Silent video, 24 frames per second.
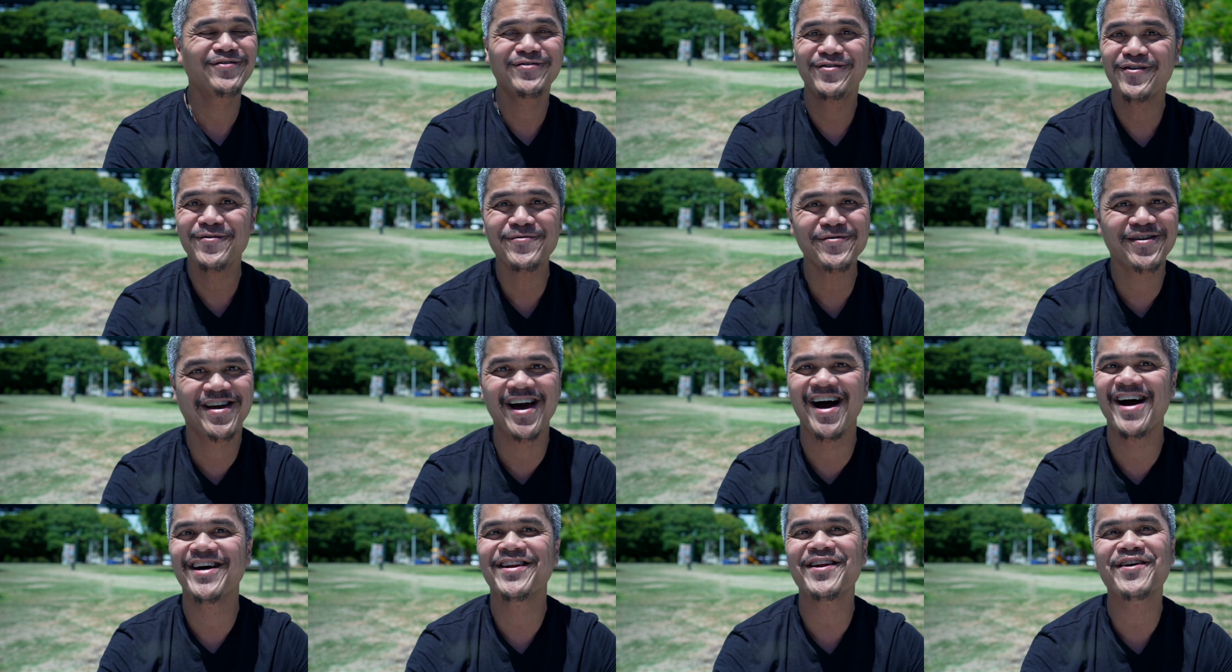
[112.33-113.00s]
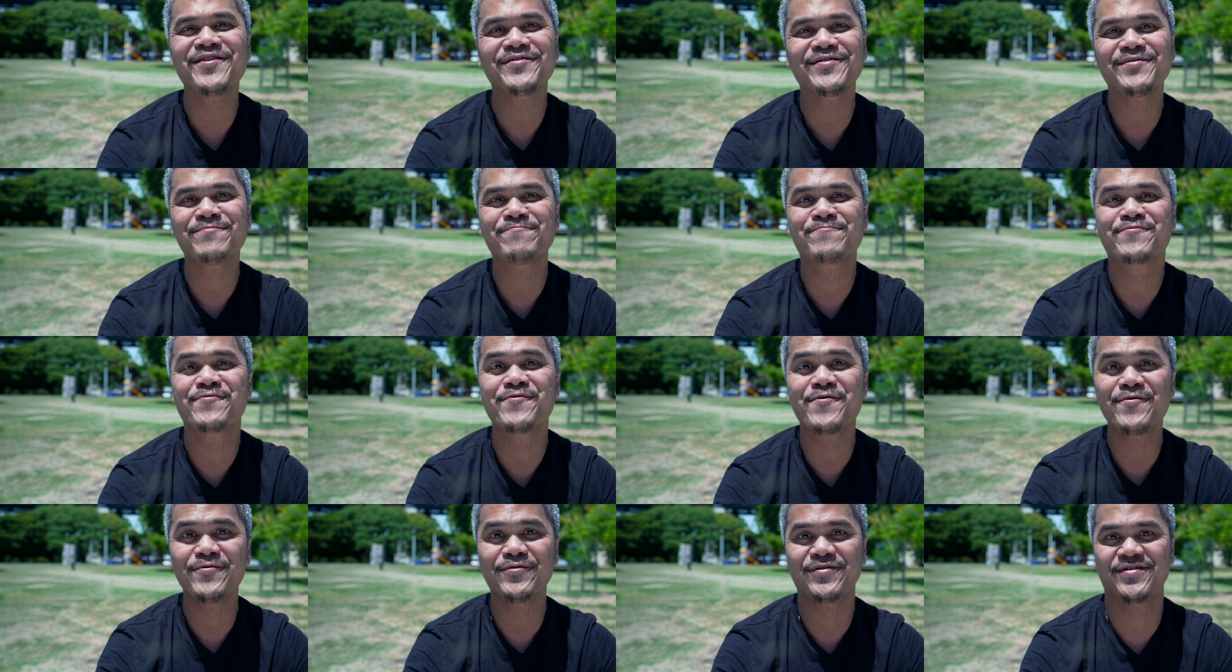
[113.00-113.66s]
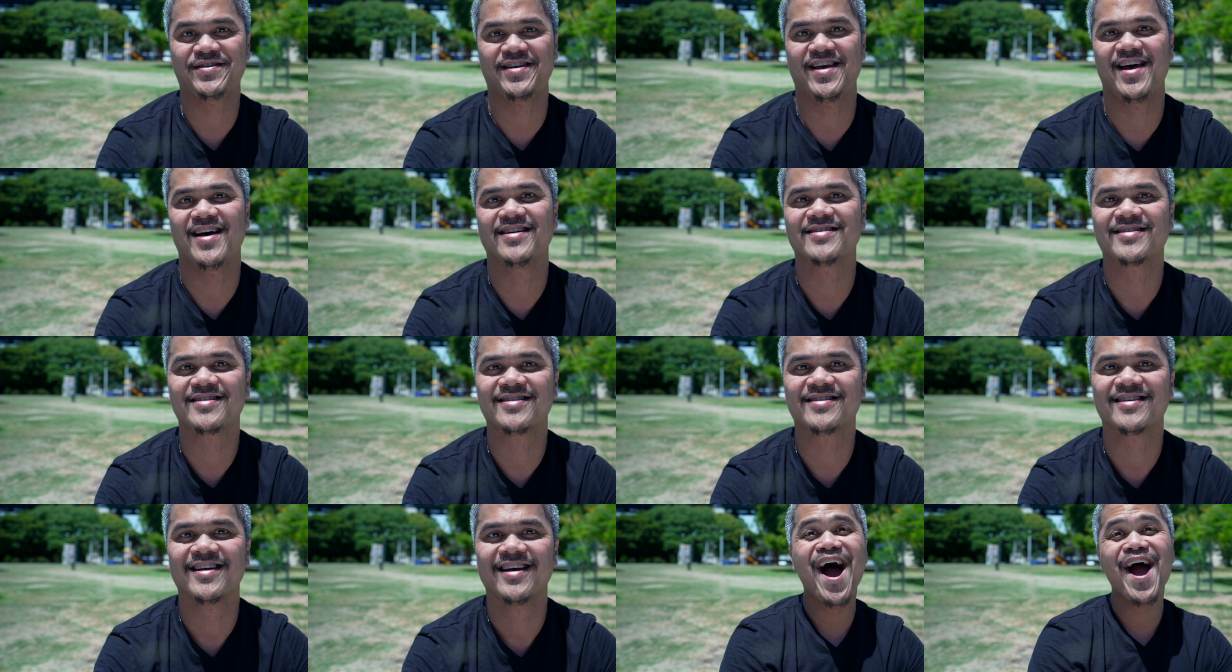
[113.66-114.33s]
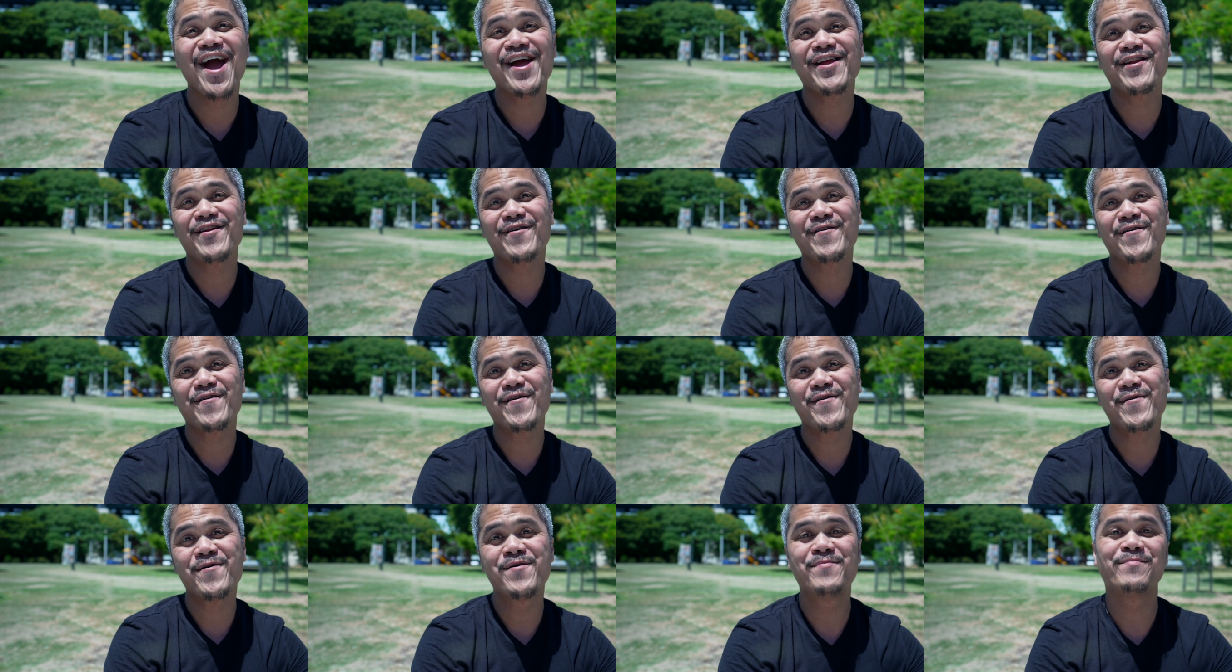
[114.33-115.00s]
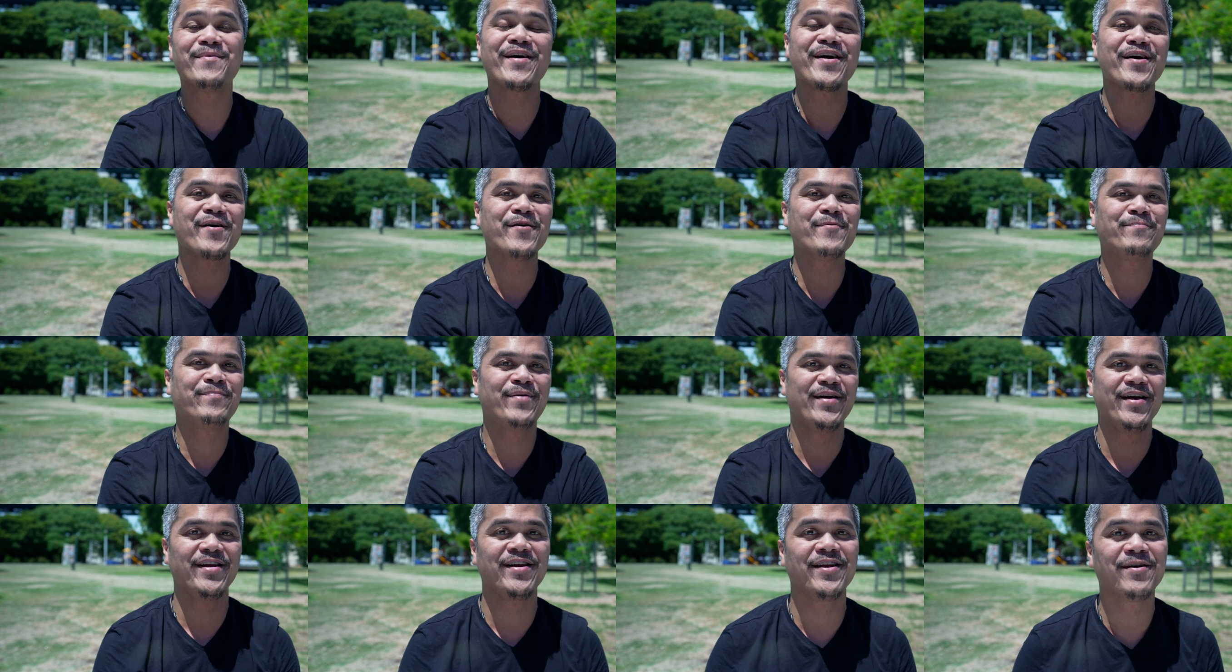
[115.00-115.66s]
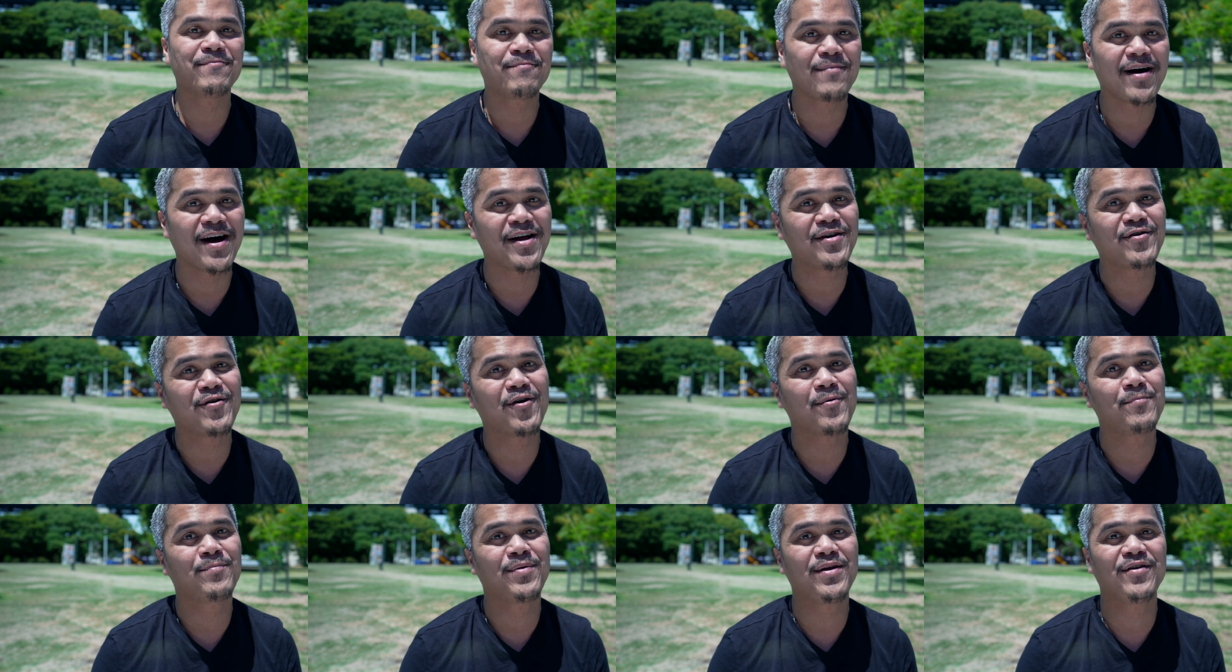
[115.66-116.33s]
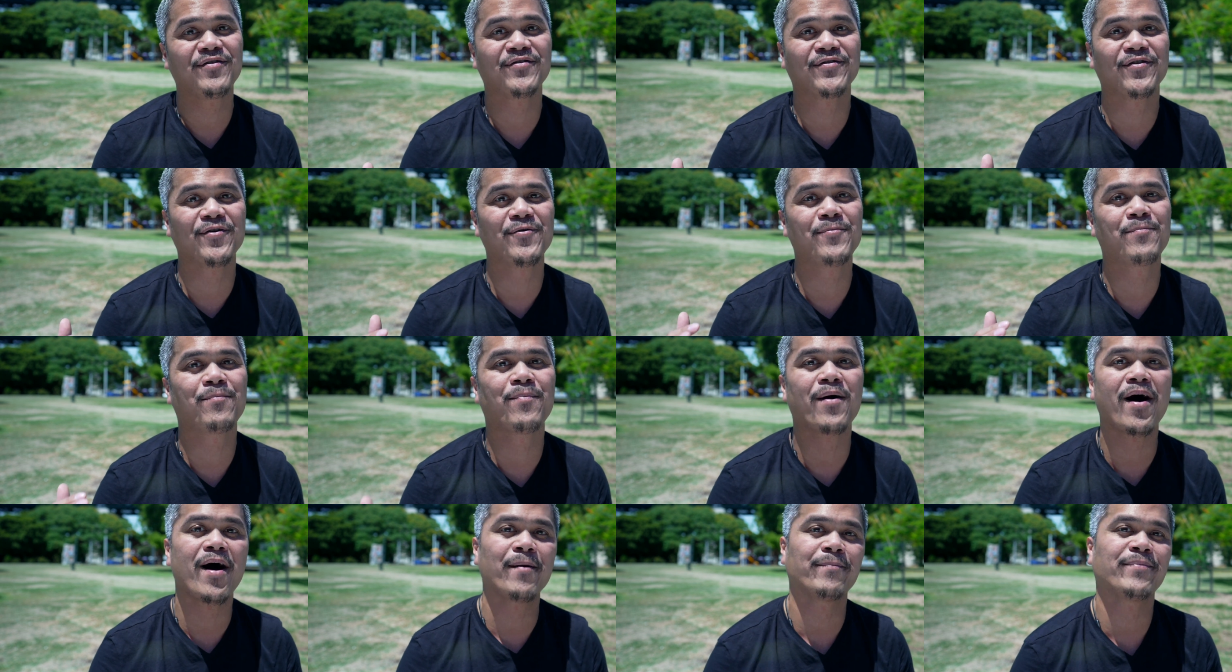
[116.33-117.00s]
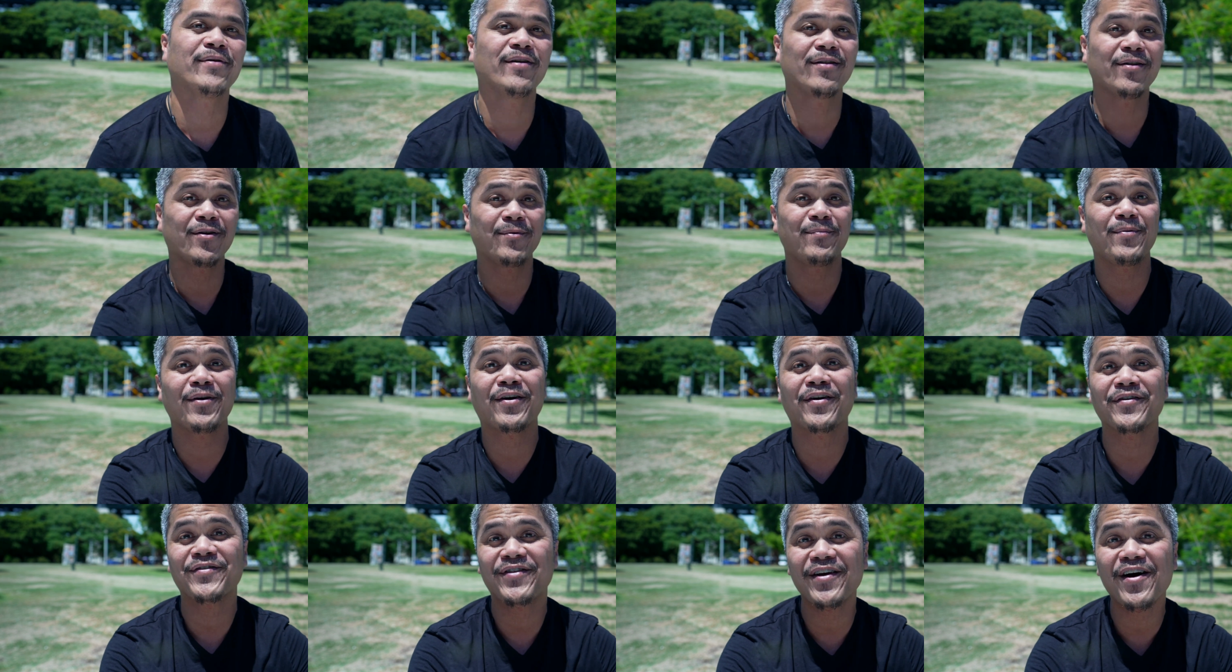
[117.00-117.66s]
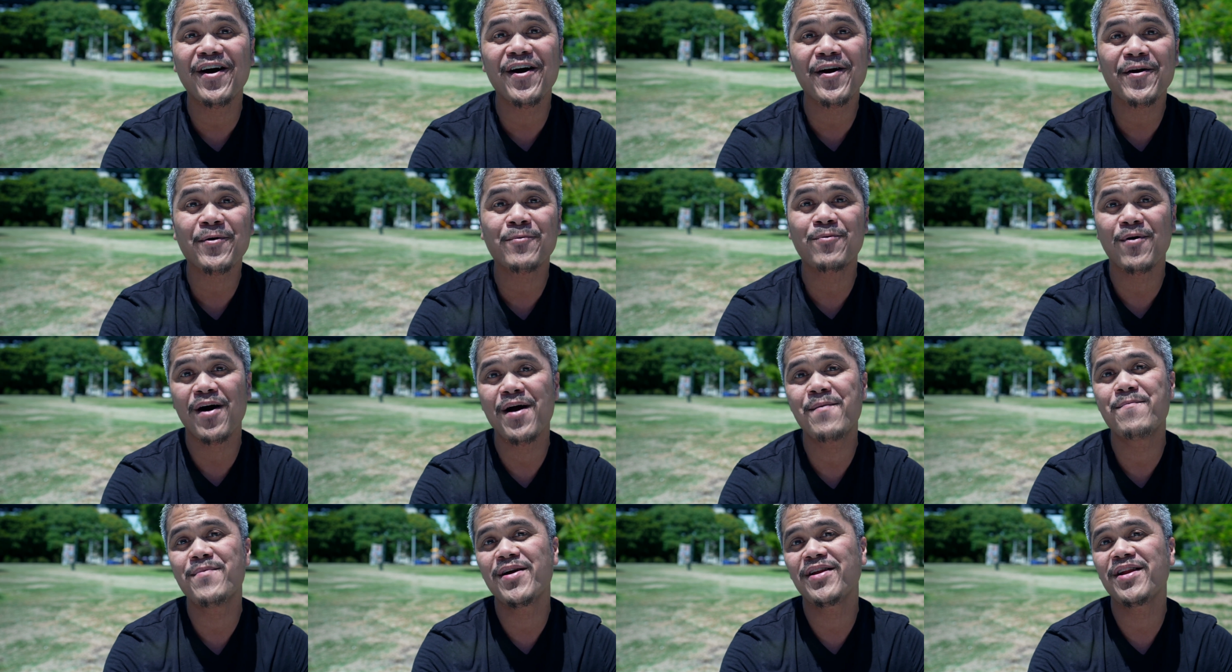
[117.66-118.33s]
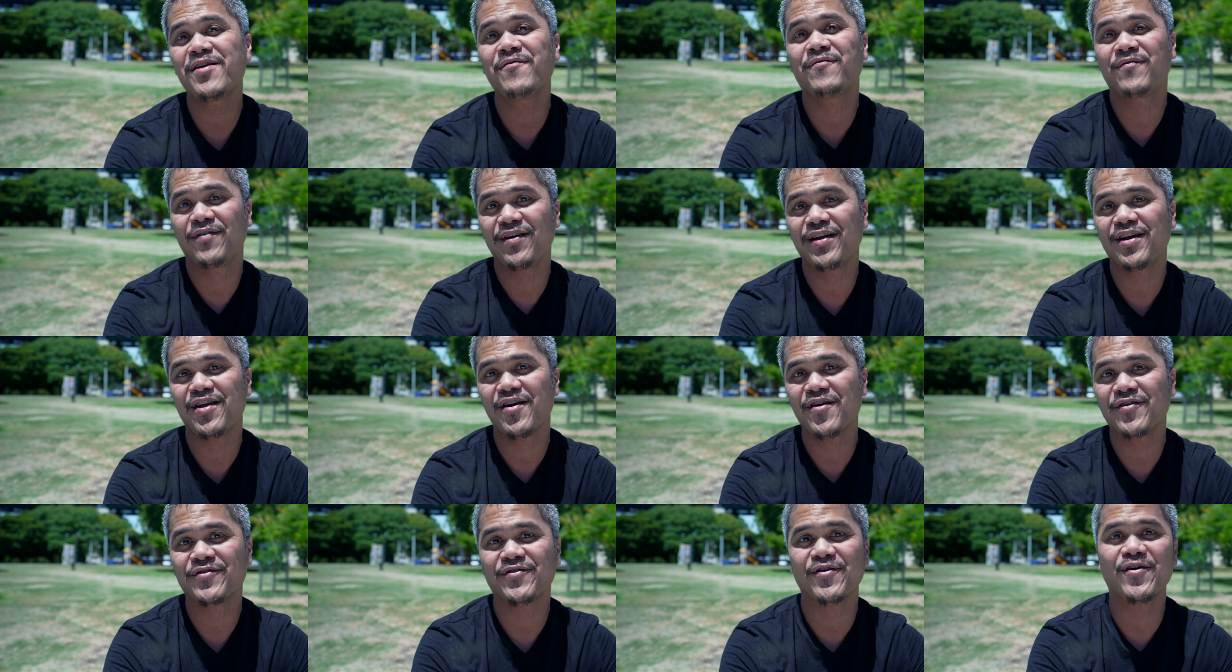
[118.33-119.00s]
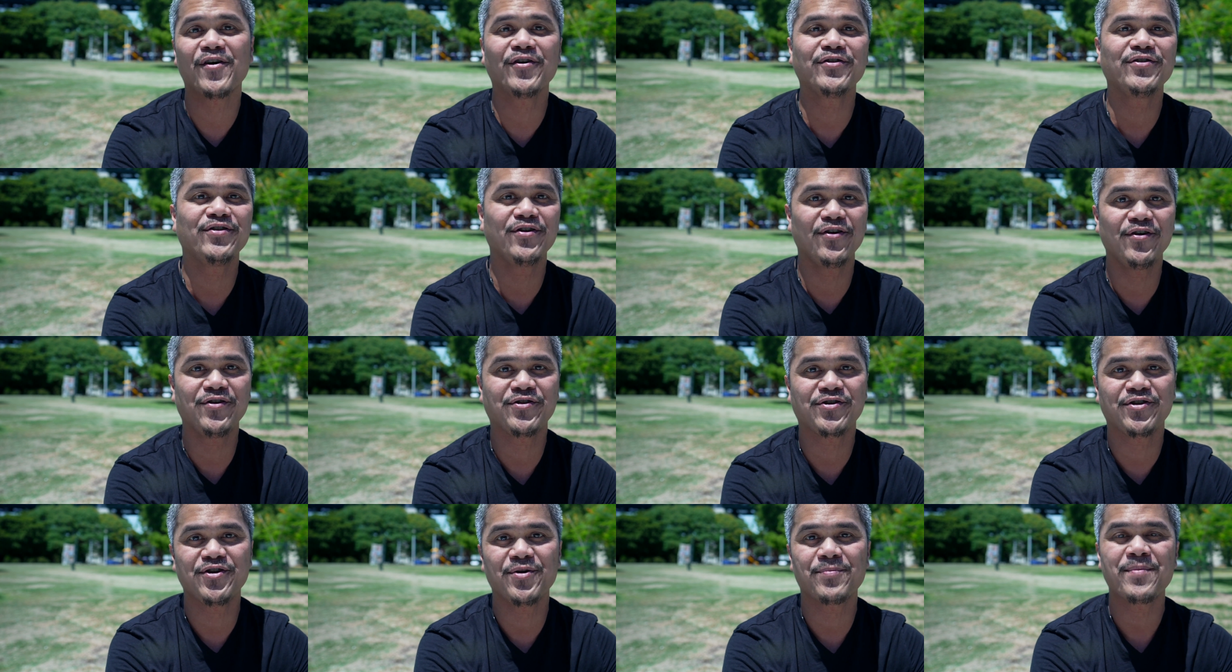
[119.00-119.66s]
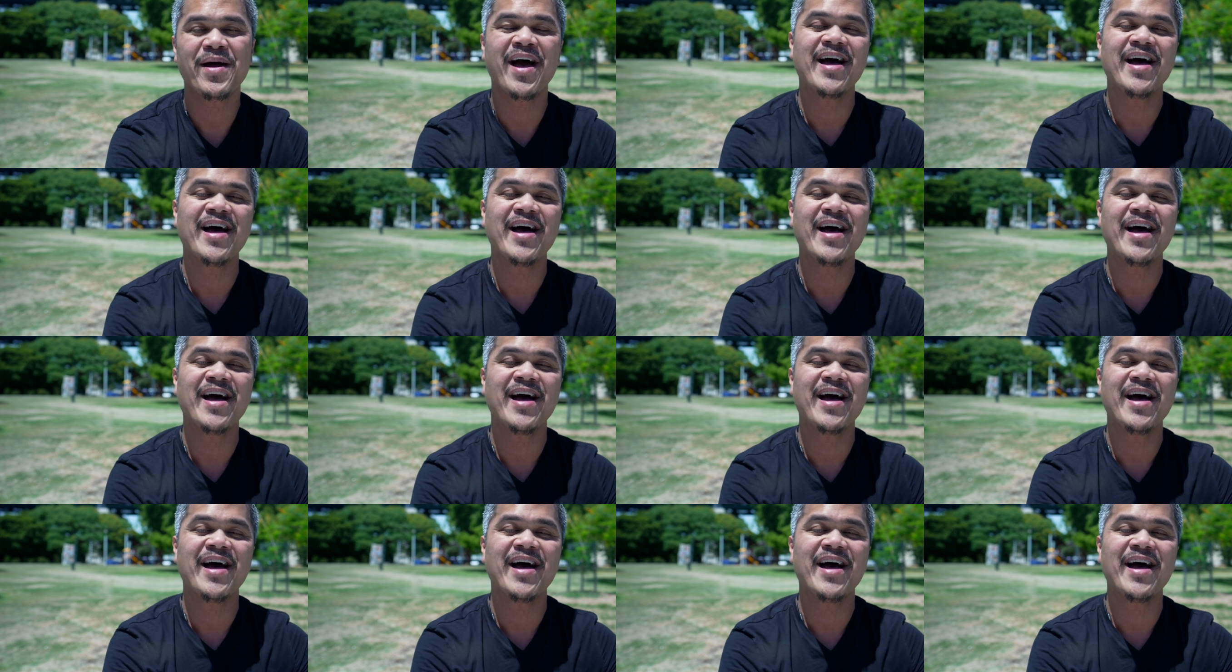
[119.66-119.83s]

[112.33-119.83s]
Don't cut out the process. I know my opinion might not be so popular because there are quite many videos on YouTube